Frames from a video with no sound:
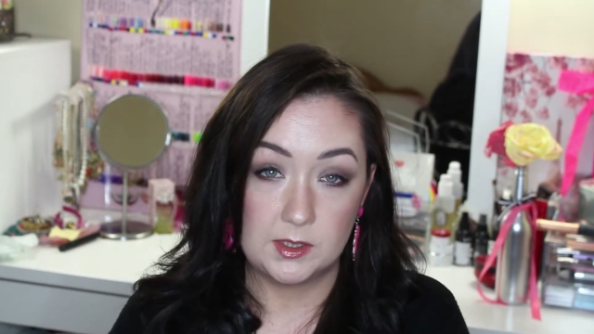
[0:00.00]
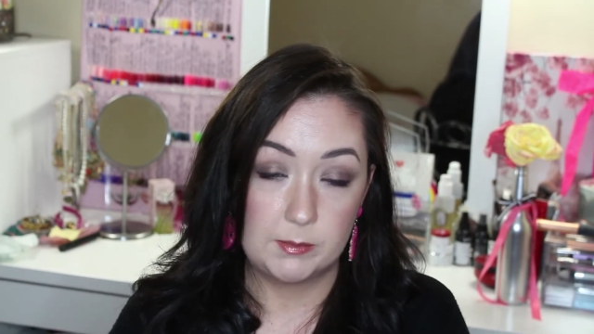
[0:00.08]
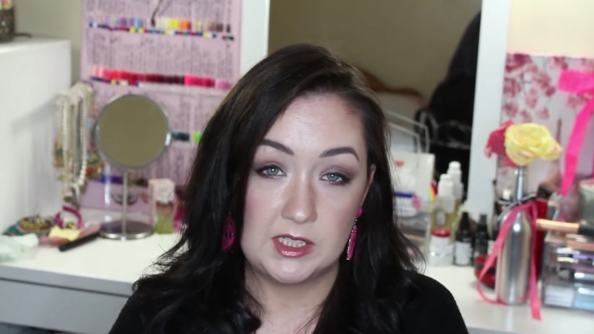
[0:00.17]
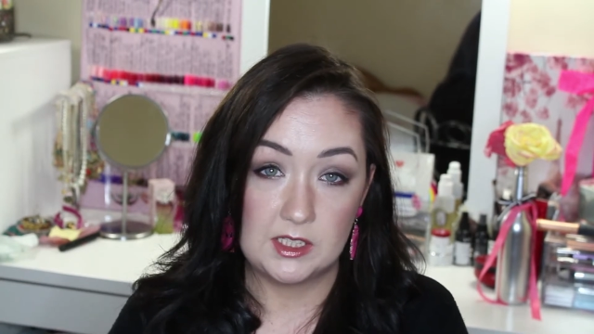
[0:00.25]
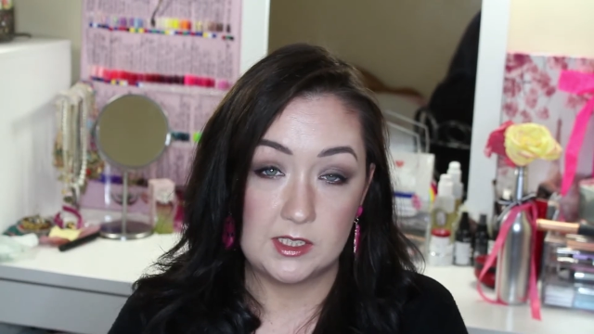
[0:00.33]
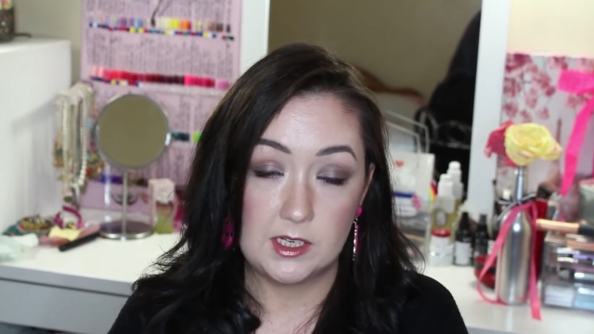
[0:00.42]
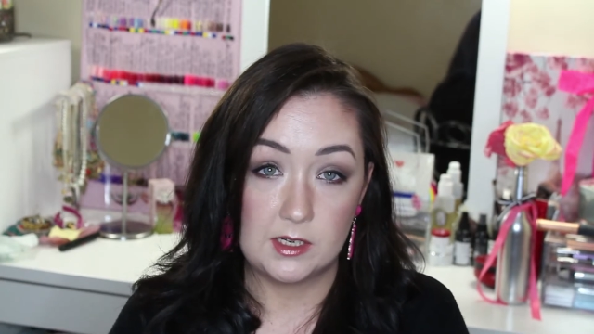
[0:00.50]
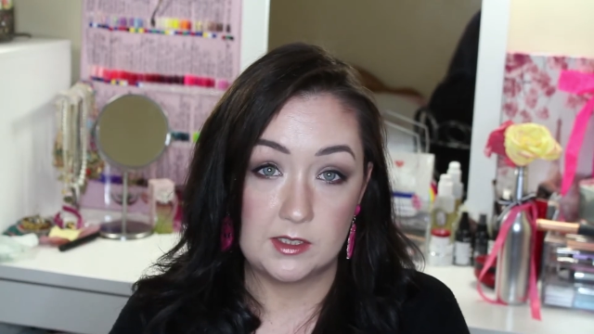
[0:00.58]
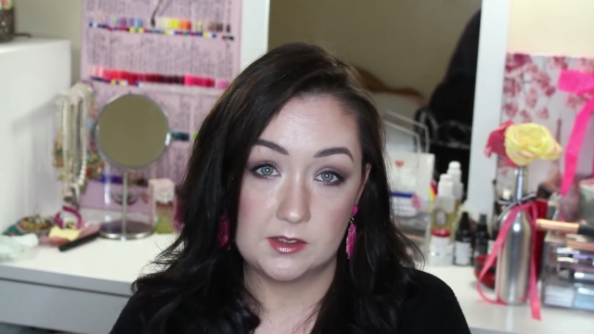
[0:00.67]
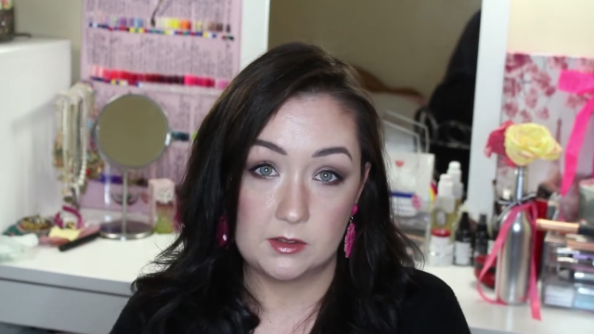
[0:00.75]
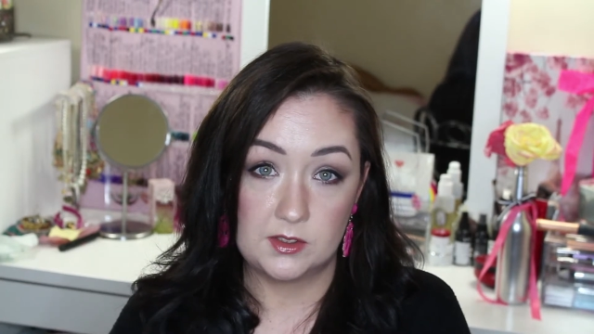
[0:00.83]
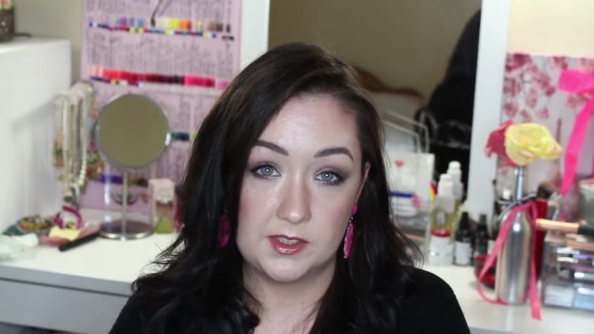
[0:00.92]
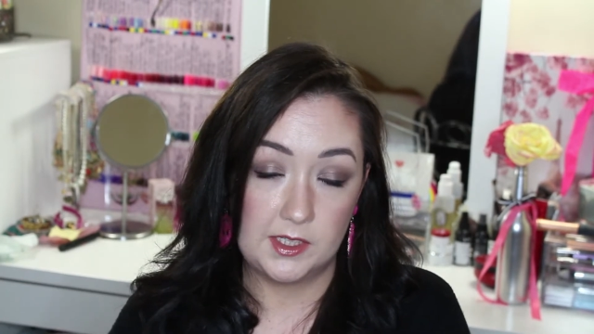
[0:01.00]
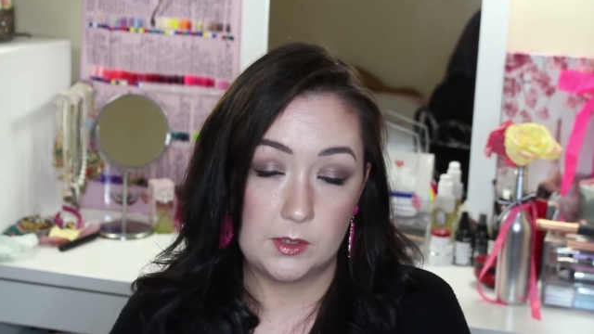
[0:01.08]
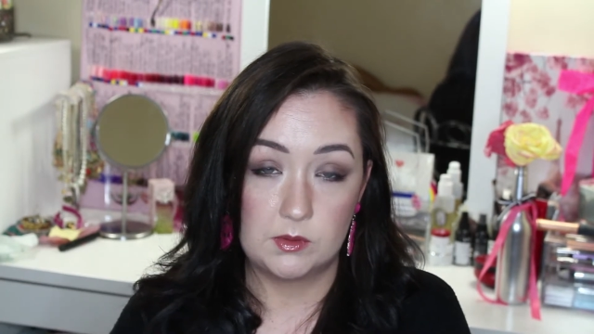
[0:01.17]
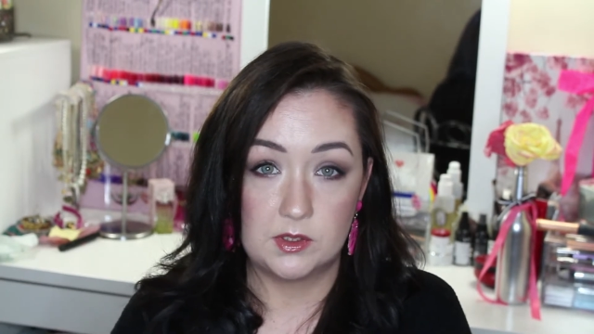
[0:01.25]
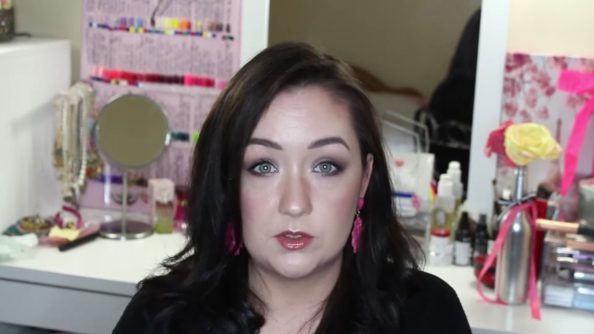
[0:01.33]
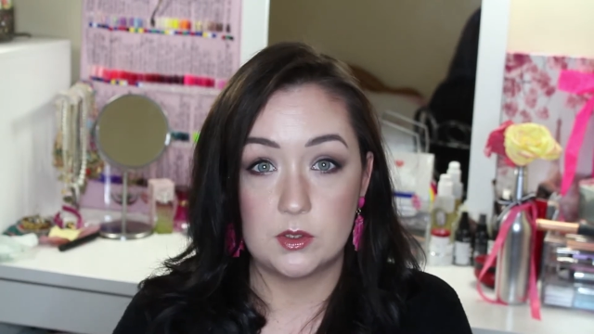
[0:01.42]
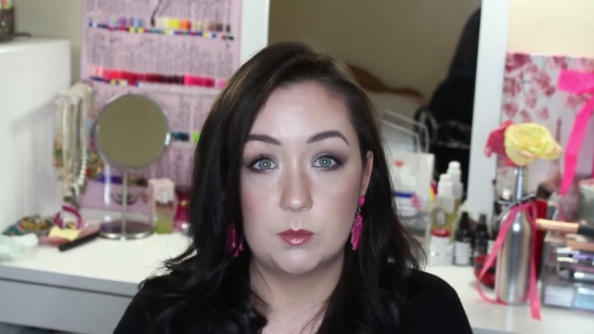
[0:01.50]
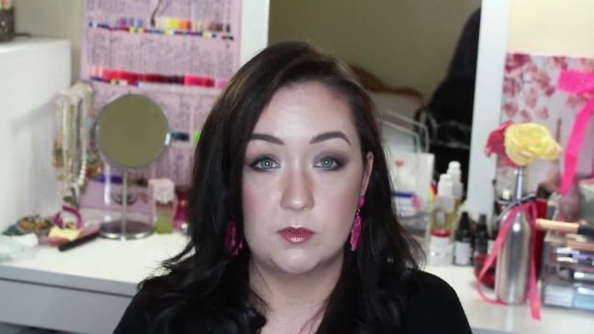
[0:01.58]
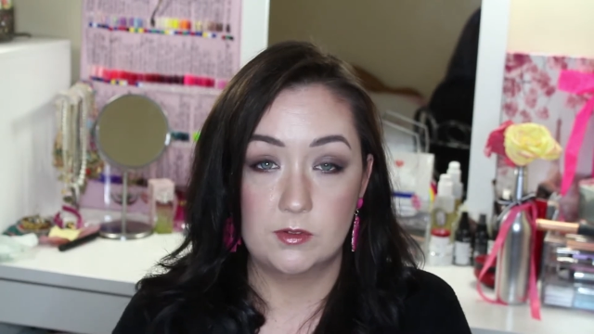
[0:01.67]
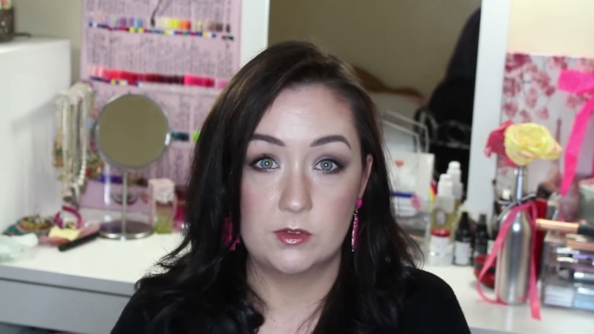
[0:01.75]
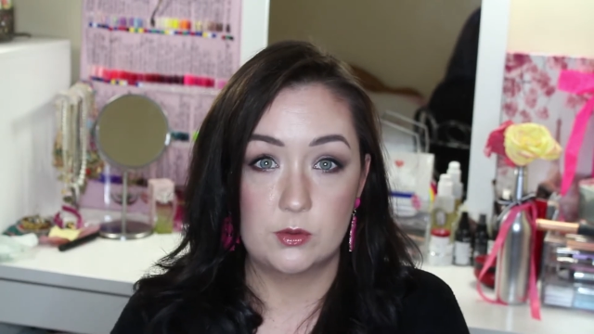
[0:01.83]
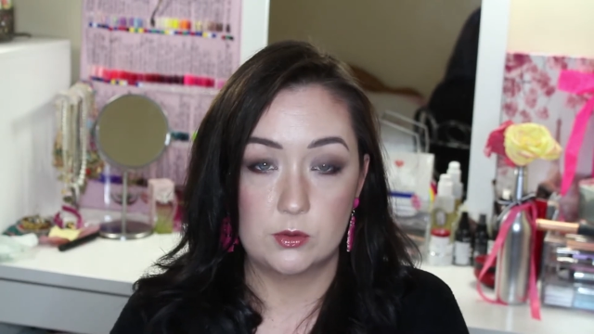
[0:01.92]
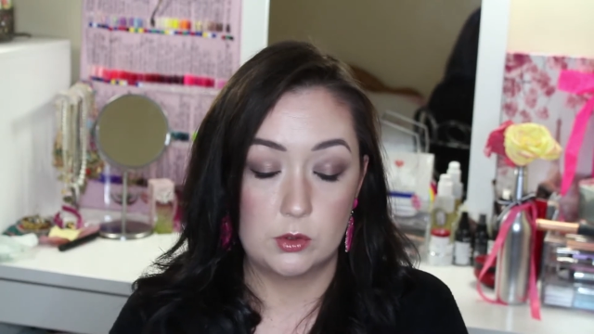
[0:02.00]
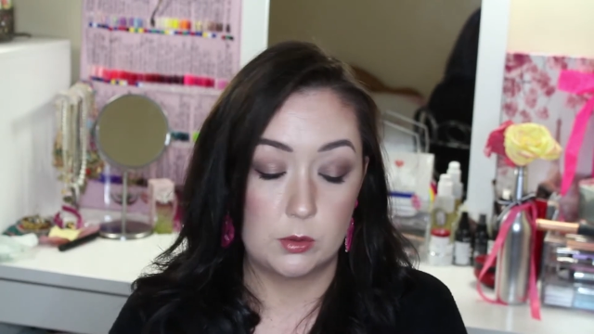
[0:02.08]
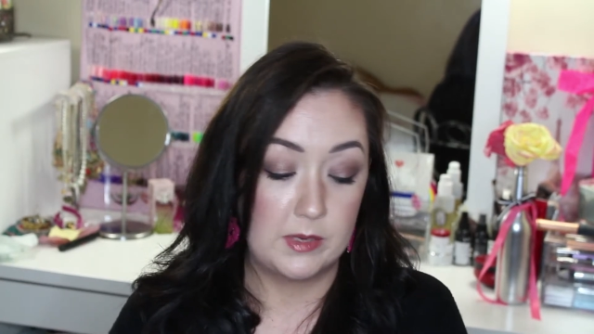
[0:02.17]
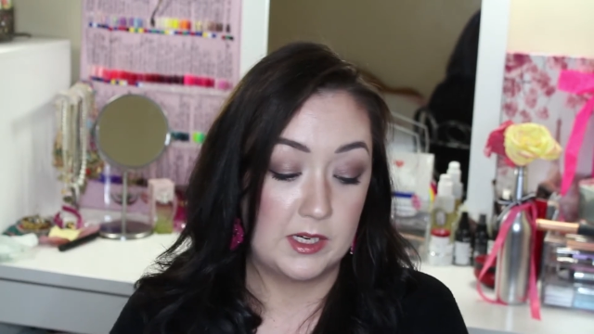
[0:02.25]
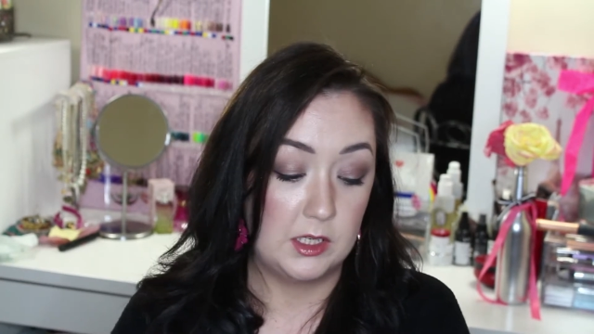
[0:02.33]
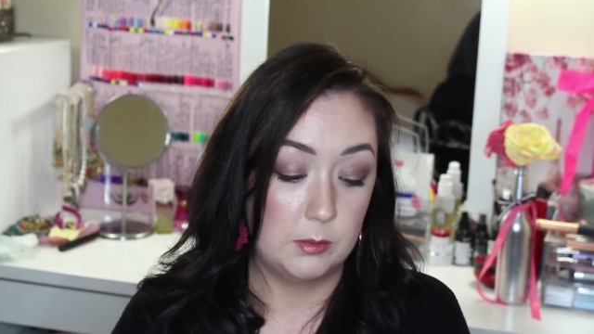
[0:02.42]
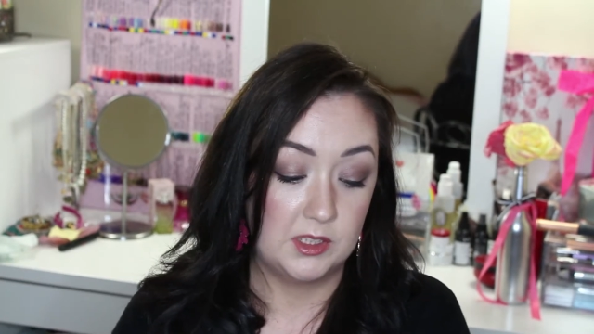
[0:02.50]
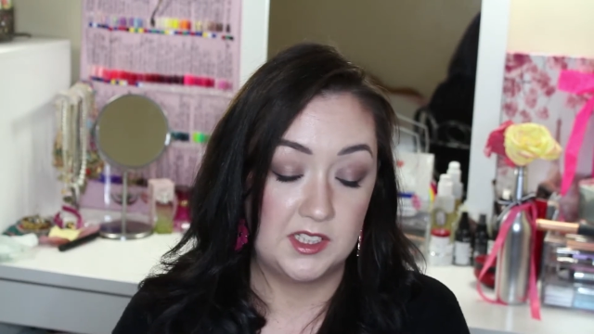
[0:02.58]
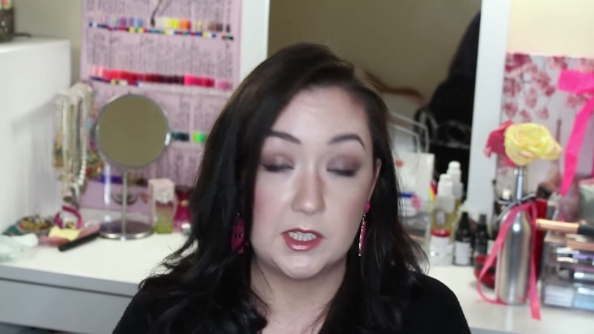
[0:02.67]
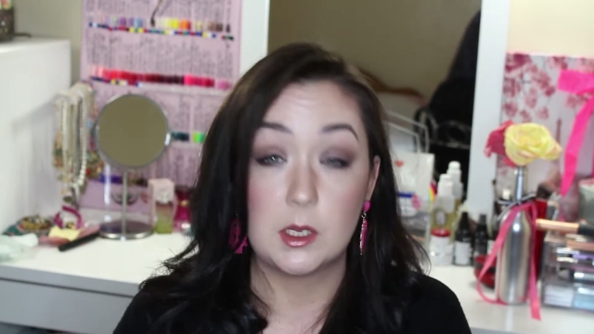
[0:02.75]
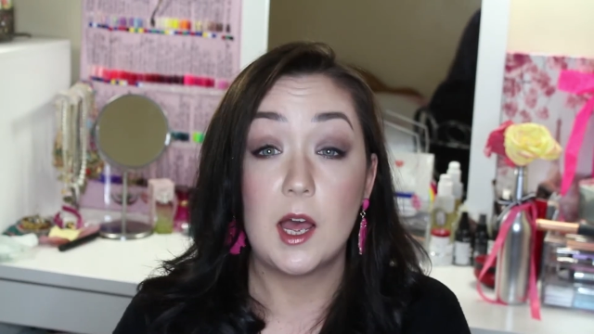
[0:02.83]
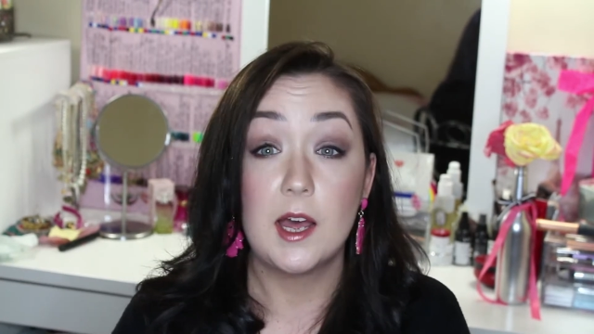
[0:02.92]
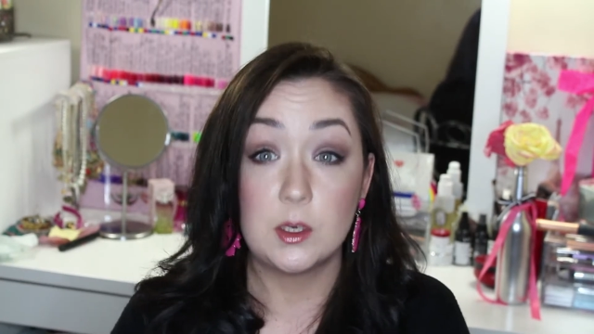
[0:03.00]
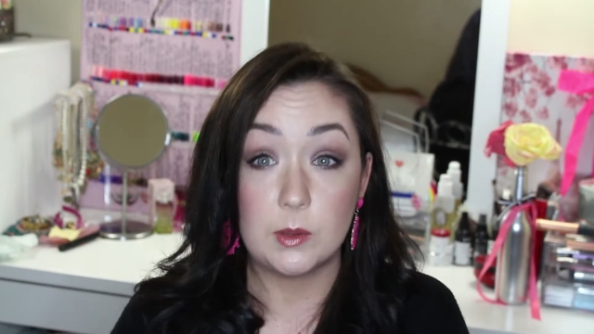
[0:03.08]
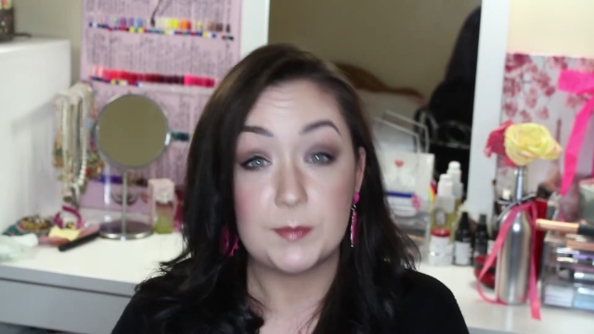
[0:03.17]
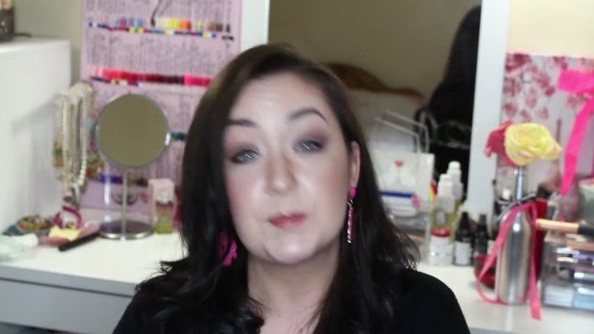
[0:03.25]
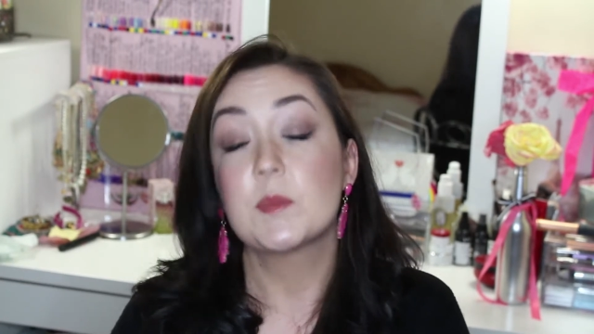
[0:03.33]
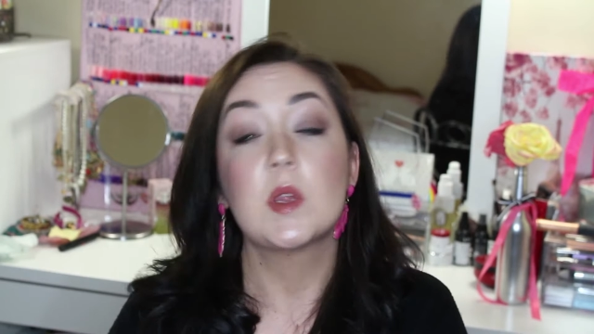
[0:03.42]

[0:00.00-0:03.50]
Amelia Liana started saying it was a dupe for Giorgio Armani Luminous Silk. Anyway,